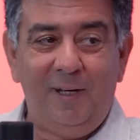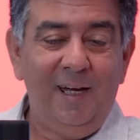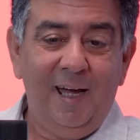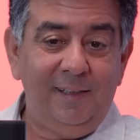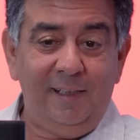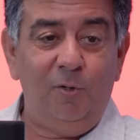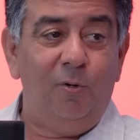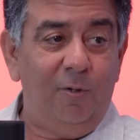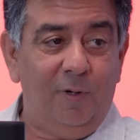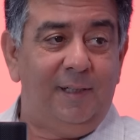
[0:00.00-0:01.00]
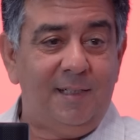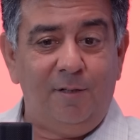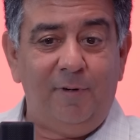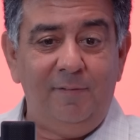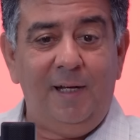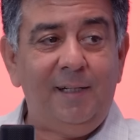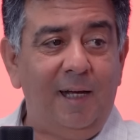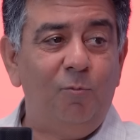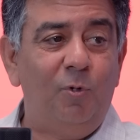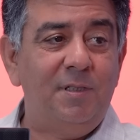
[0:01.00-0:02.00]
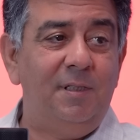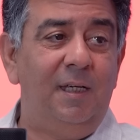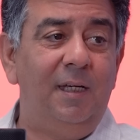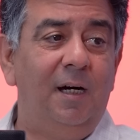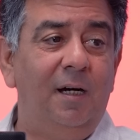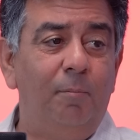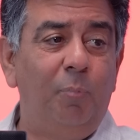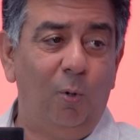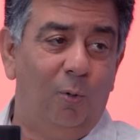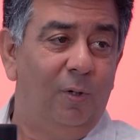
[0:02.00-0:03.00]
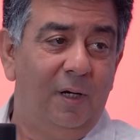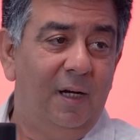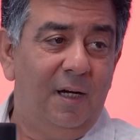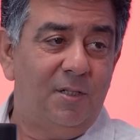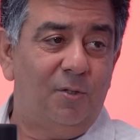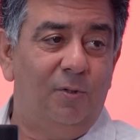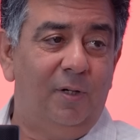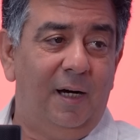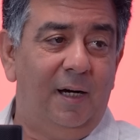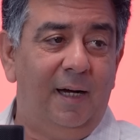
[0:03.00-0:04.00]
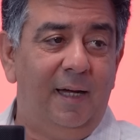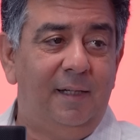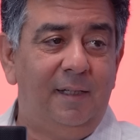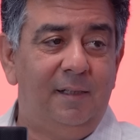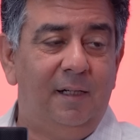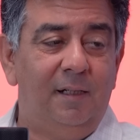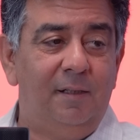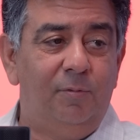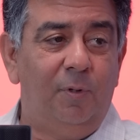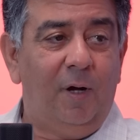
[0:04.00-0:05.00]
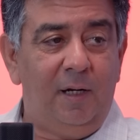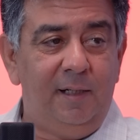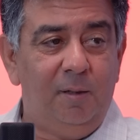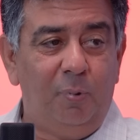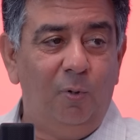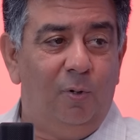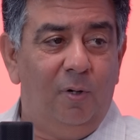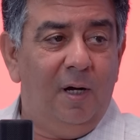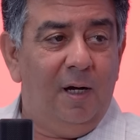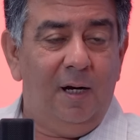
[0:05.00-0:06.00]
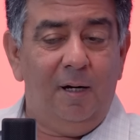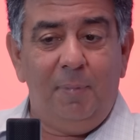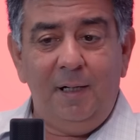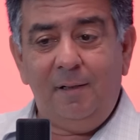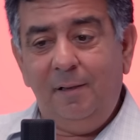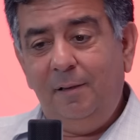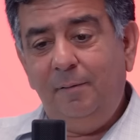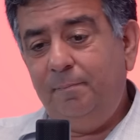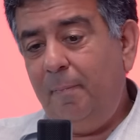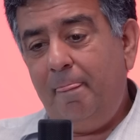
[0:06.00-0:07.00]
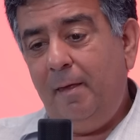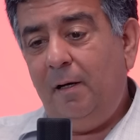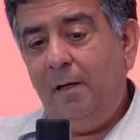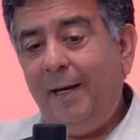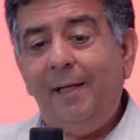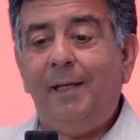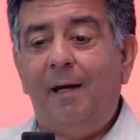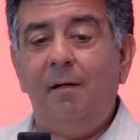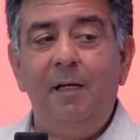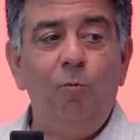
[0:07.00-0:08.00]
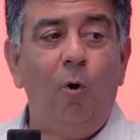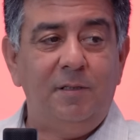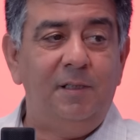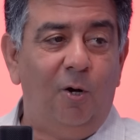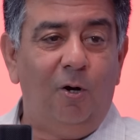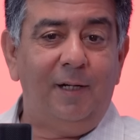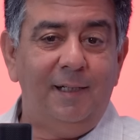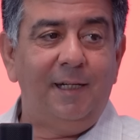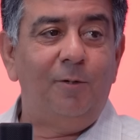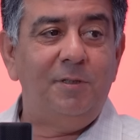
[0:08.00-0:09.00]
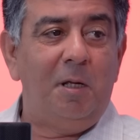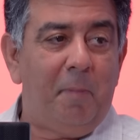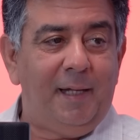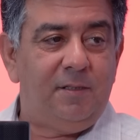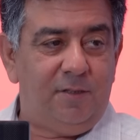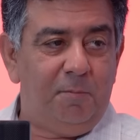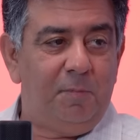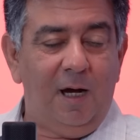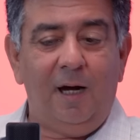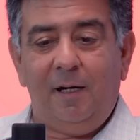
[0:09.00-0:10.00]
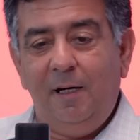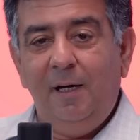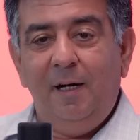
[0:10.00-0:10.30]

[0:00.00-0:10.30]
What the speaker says: I think the only one that survived that time was the Polo. So I think the 1 liter Polo. But again, that really wasn't a hot hatch. That was a mainstream car.